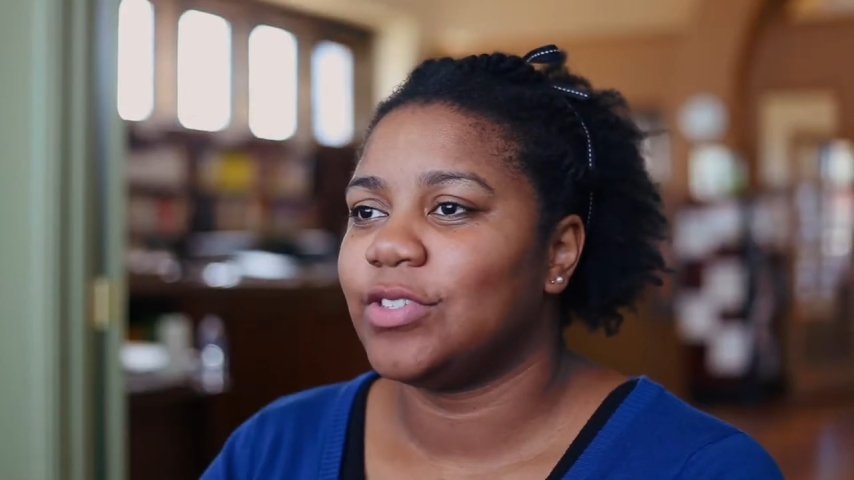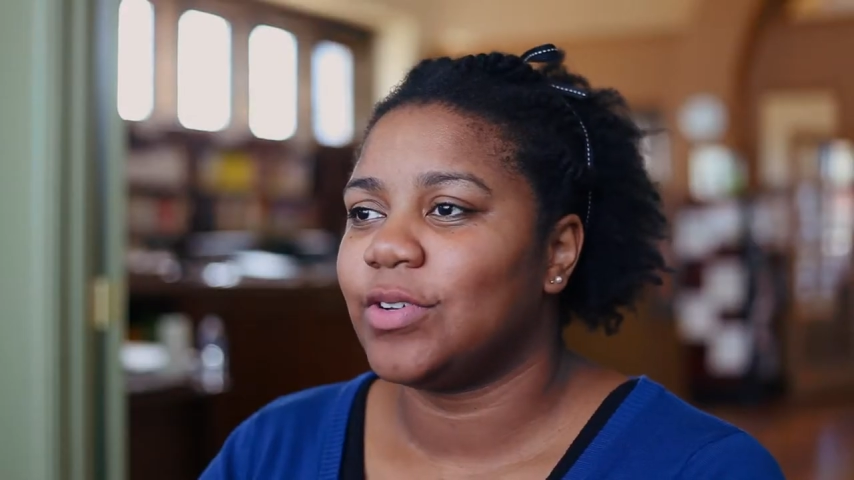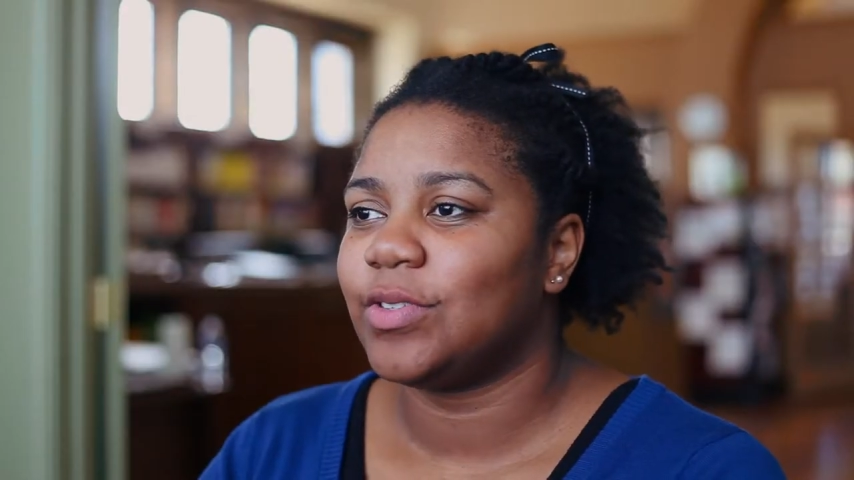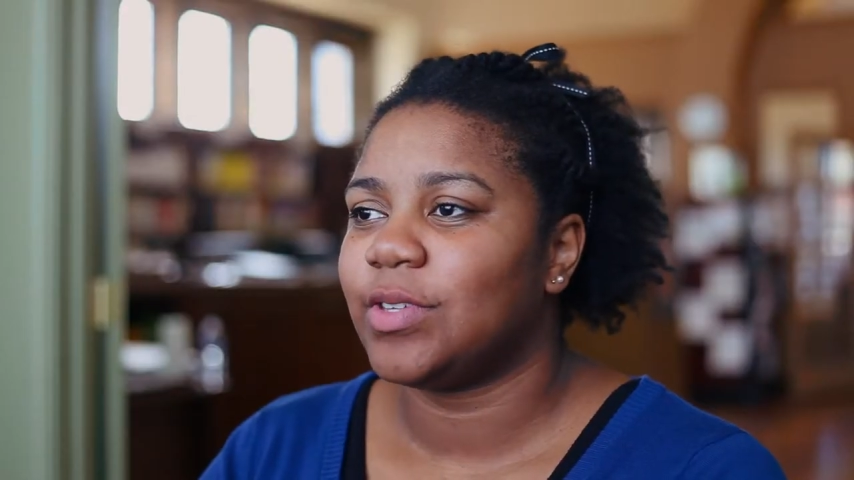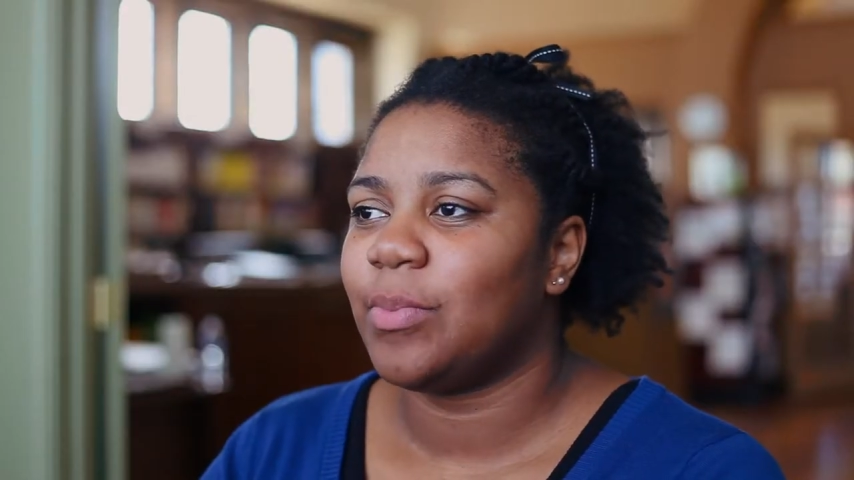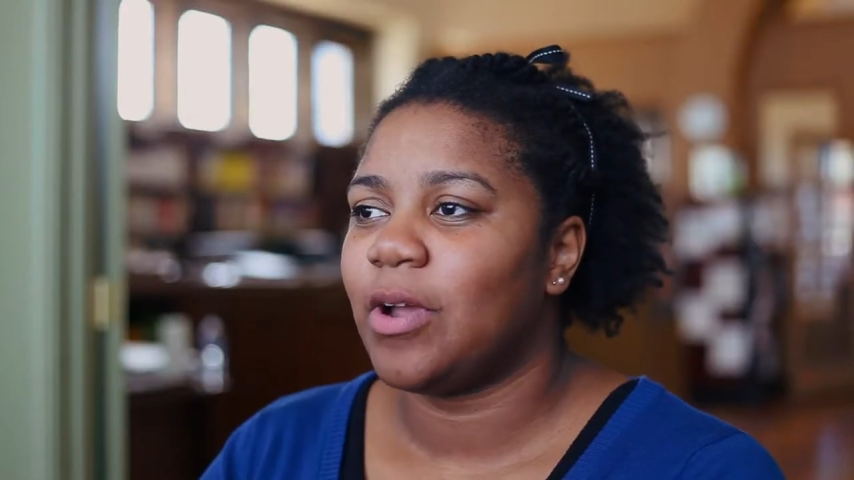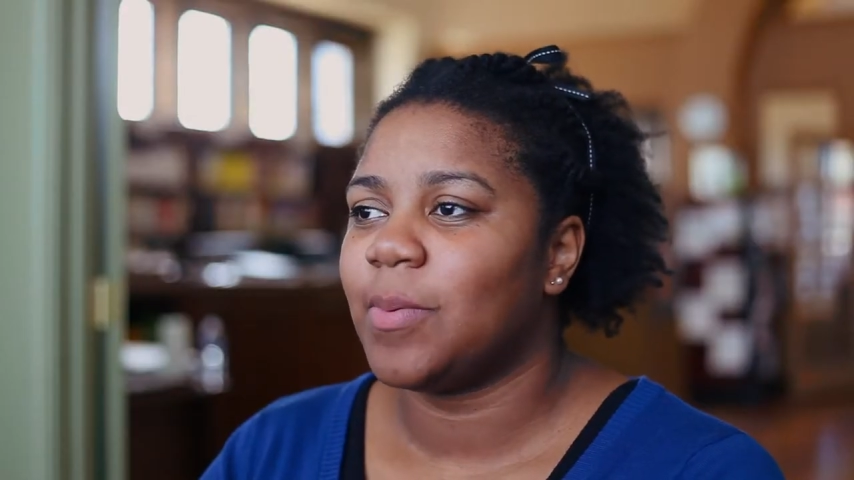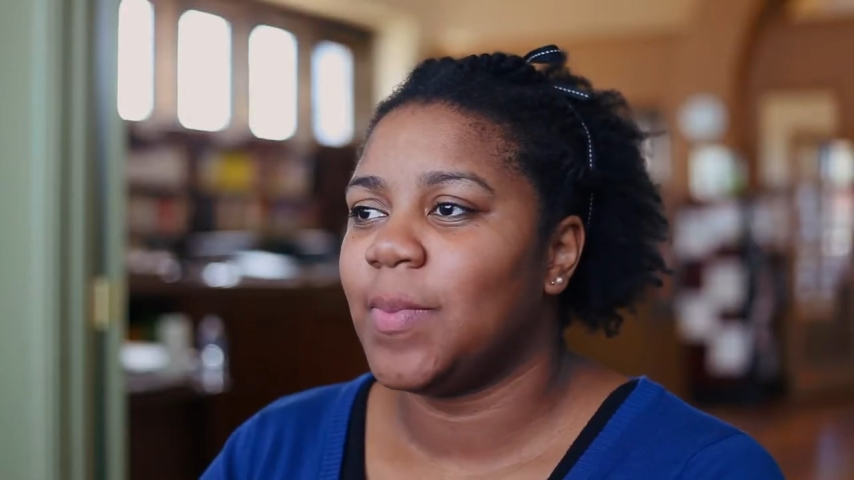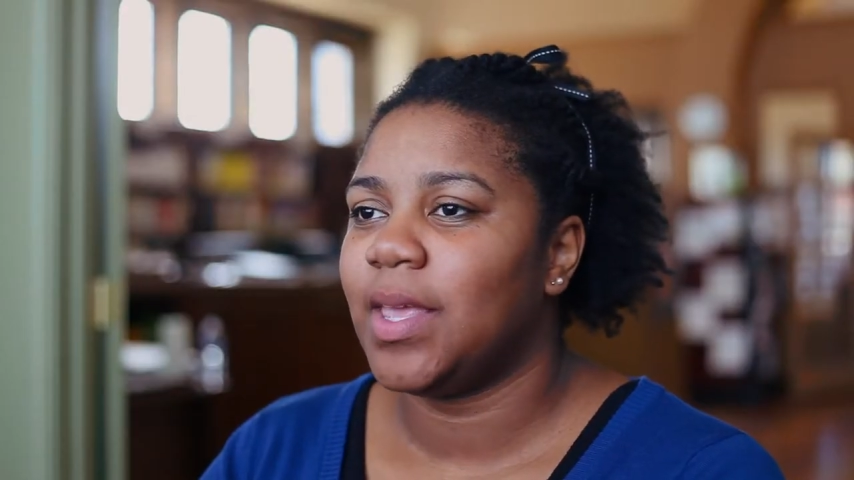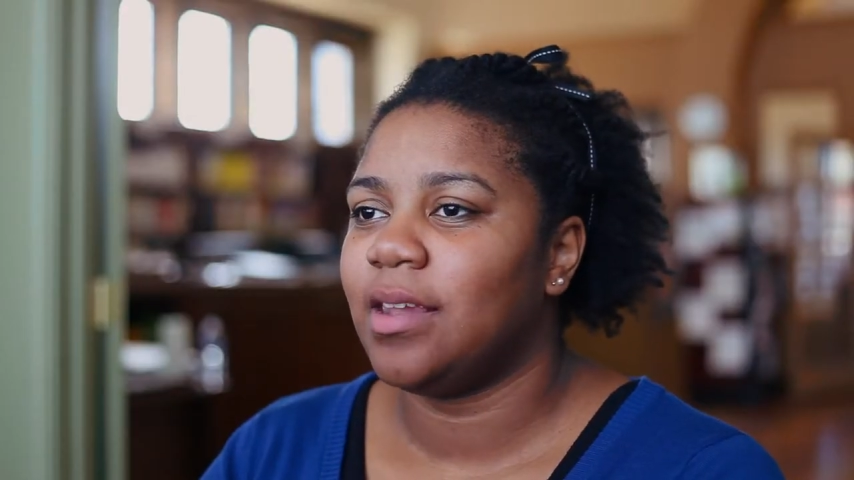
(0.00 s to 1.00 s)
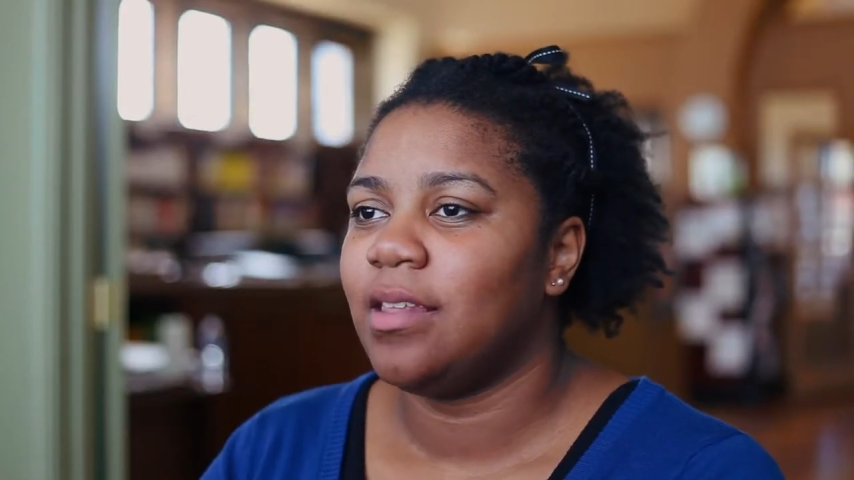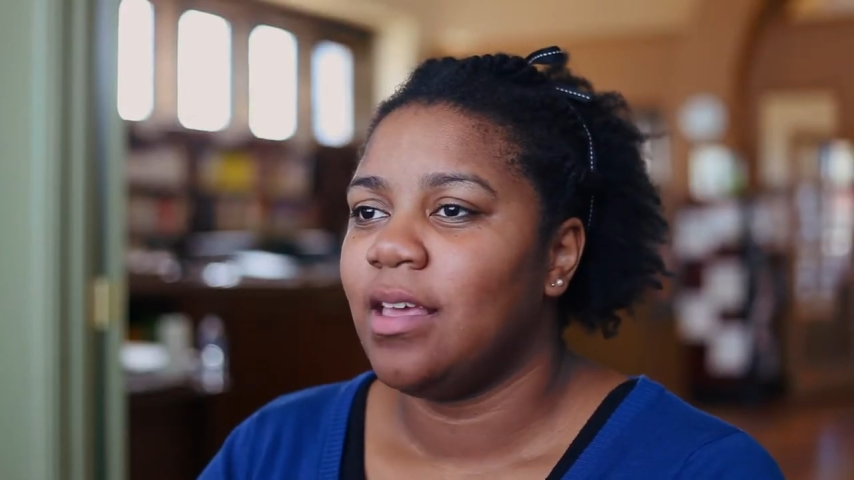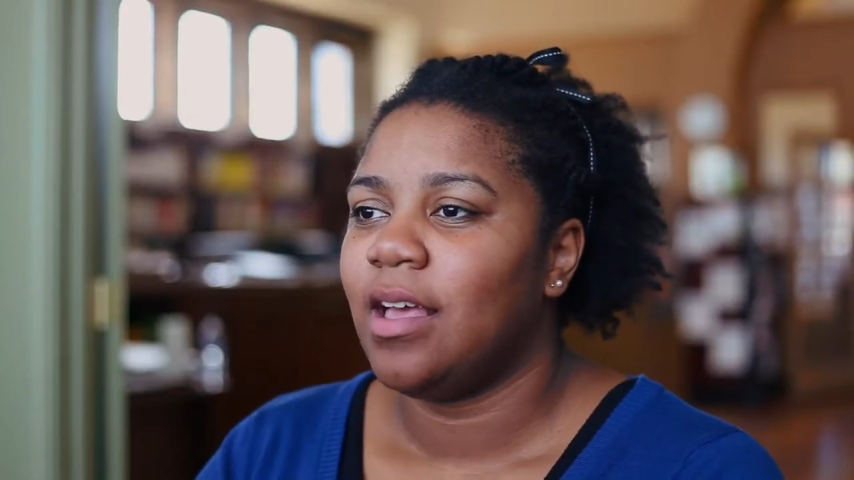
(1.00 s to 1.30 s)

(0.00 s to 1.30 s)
circles at Parkman.